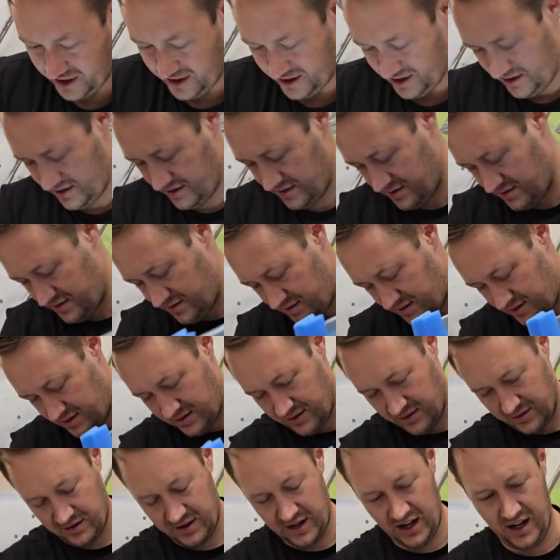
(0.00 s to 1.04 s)
pretty good.
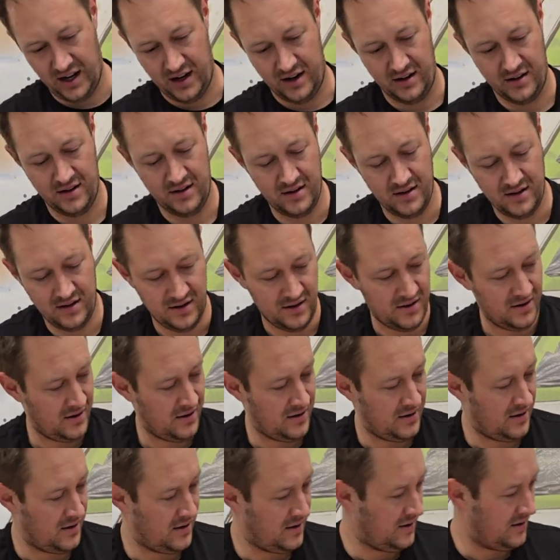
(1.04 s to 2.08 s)
Okay,
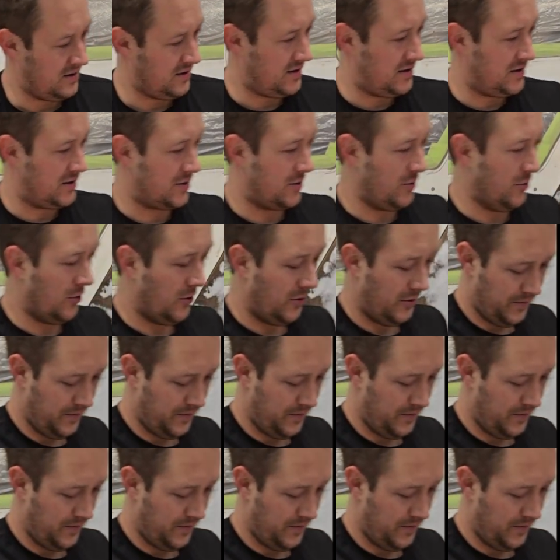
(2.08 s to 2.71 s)
this is